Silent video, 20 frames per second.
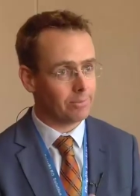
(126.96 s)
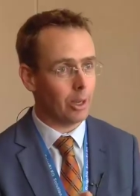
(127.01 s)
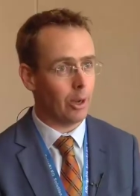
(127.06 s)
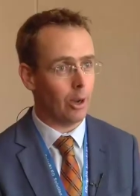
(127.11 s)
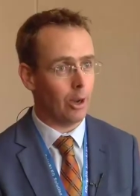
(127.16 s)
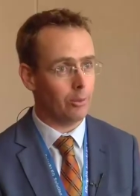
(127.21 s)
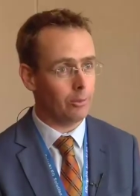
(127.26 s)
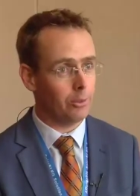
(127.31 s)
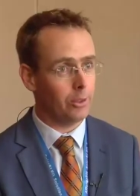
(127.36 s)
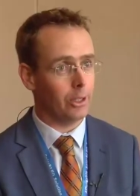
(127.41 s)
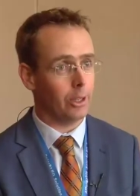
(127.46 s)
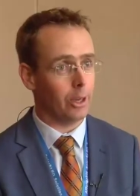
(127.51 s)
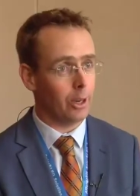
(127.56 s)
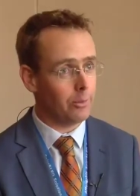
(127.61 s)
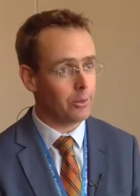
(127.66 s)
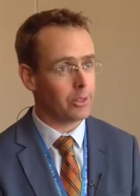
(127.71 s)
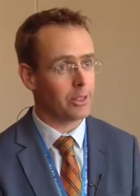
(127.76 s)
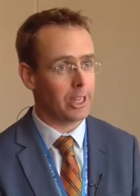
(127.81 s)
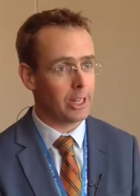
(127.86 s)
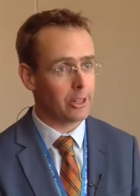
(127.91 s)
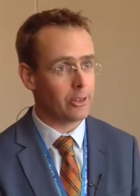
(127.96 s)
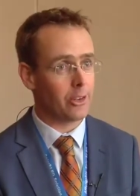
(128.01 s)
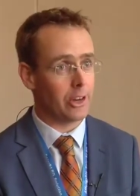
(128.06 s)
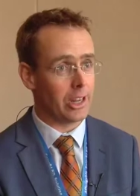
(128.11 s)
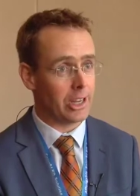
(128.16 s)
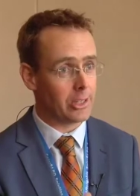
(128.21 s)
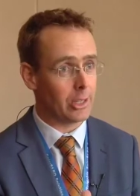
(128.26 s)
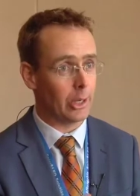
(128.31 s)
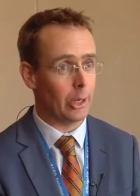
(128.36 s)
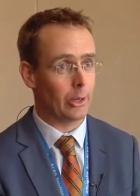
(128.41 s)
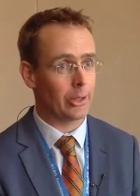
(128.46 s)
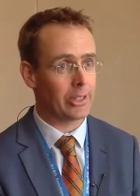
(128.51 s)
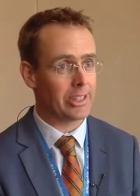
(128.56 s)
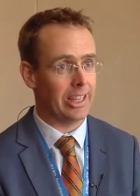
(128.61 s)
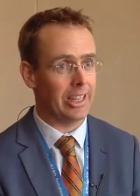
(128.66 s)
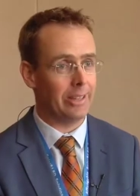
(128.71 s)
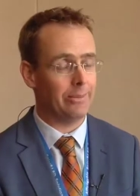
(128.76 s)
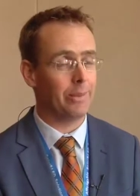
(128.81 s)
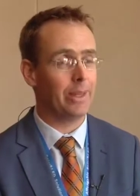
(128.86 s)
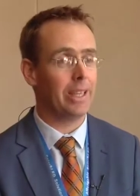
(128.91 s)
half a, half a century is a long
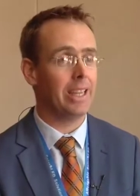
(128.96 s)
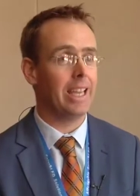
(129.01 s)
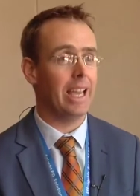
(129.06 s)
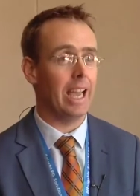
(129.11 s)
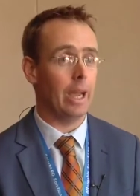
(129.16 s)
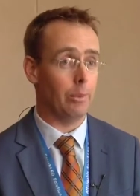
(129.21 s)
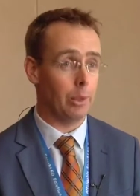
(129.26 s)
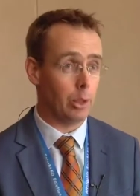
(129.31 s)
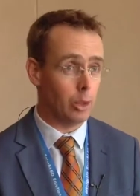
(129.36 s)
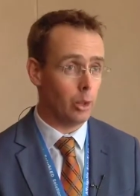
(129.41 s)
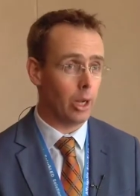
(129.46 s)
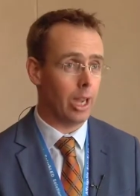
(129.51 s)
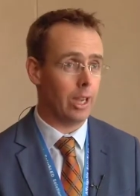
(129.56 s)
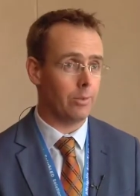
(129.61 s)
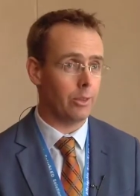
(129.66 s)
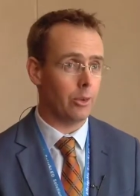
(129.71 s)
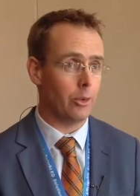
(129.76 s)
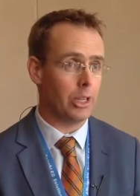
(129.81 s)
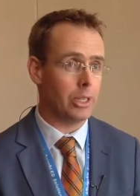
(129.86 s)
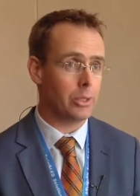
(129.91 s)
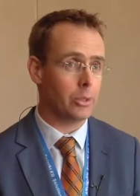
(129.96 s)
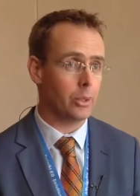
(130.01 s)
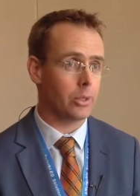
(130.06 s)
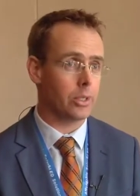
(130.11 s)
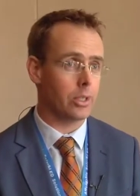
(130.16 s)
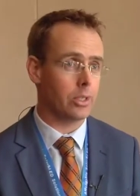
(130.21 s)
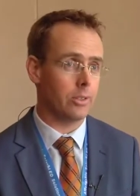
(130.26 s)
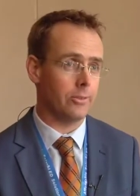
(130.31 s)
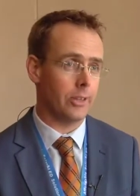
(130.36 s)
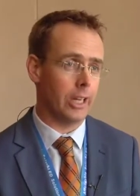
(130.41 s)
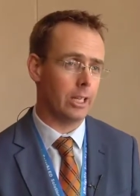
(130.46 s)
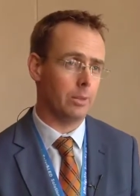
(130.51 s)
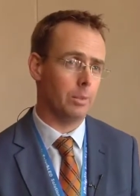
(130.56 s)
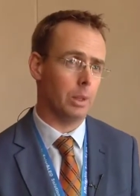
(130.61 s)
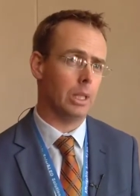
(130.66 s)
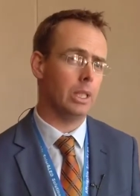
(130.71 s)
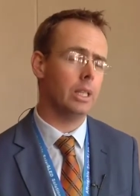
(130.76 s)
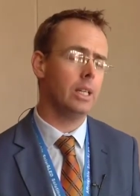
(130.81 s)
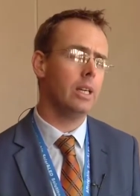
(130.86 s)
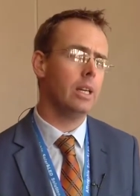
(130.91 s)
time, and we do have the resources
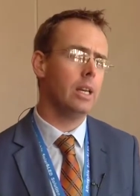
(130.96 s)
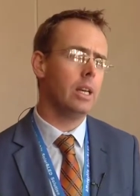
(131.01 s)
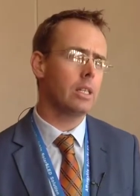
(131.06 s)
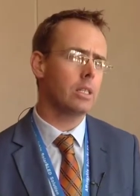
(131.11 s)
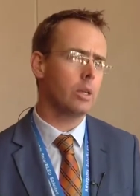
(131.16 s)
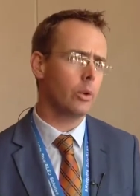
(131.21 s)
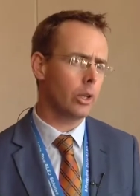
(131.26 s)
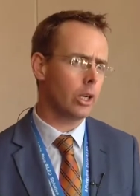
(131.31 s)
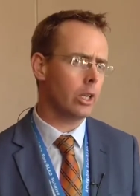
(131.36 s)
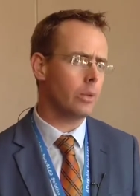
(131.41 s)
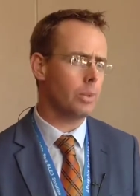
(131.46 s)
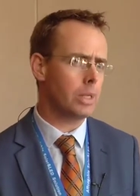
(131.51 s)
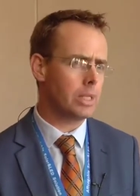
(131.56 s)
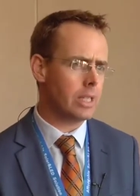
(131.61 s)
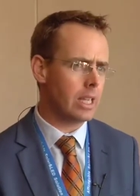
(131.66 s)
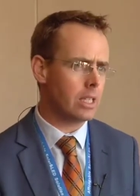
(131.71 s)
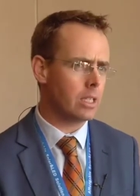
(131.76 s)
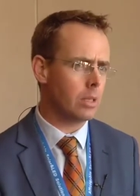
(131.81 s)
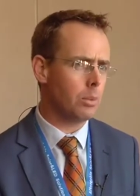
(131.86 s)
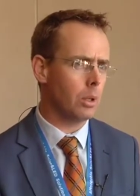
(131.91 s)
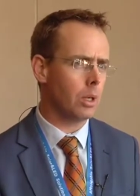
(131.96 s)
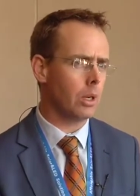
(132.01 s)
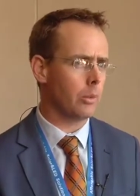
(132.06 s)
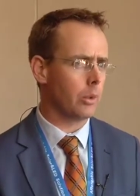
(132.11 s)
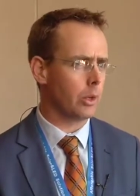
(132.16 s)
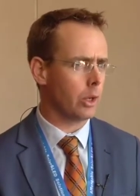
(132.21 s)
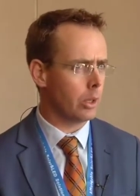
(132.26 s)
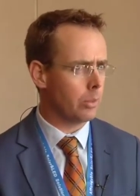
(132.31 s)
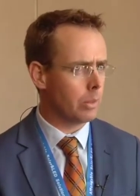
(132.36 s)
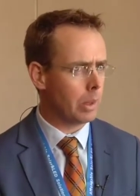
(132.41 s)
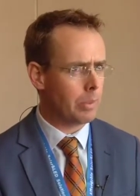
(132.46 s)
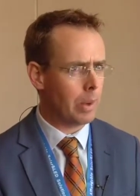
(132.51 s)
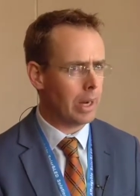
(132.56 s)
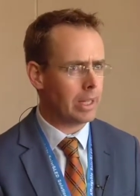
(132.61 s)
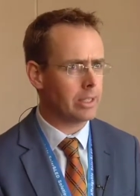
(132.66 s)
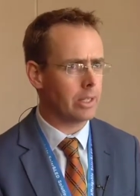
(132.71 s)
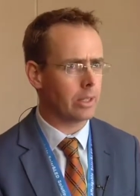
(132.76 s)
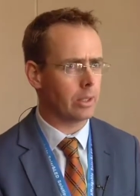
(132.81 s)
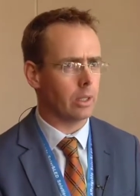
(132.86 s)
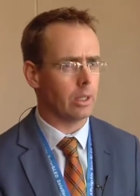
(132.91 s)
available. So we've got to be sensible and we've got to be
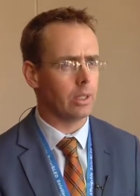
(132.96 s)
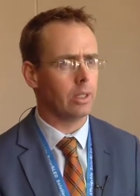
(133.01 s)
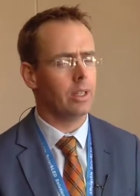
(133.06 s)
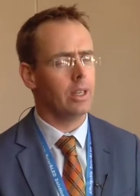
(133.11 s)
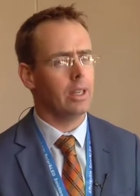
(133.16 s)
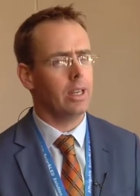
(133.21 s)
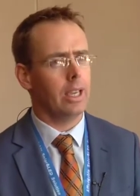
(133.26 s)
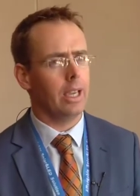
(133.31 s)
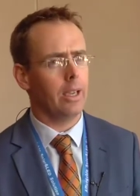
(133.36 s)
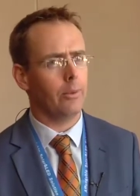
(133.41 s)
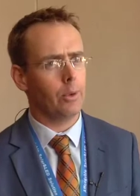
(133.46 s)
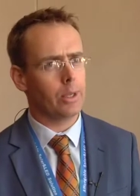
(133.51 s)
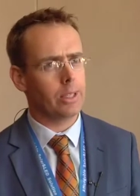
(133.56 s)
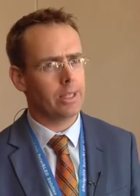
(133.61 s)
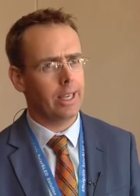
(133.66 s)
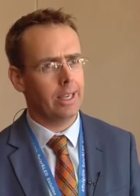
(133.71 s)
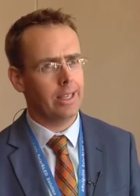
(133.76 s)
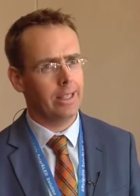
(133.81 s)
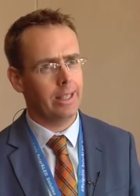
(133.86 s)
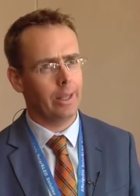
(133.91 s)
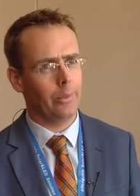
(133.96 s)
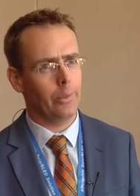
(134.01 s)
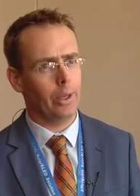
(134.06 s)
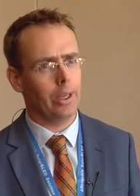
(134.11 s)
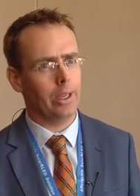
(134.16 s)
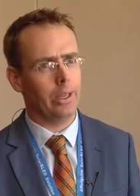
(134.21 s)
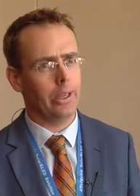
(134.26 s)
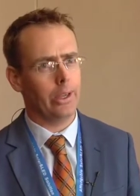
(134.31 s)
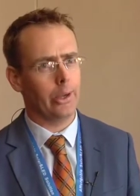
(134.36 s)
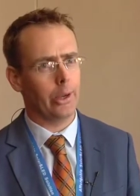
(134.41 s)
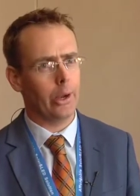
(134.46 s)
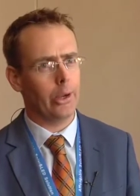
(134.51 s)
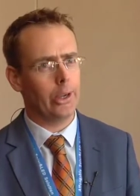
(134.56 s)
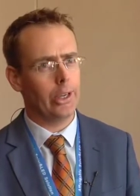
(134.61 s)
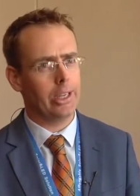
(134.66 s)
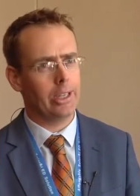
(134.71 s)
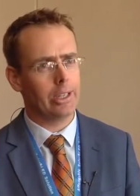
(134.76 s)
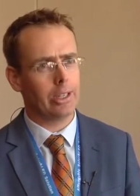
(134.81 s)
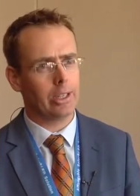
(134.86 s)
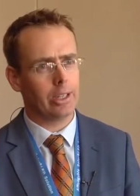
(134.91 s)
practical. If we're saying that we're
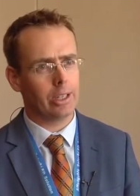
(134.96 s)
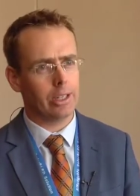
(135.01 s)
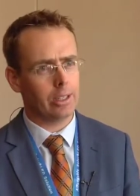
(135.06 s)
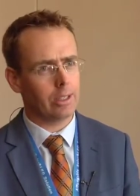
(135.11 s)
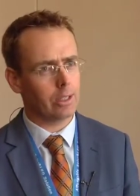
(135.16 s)
going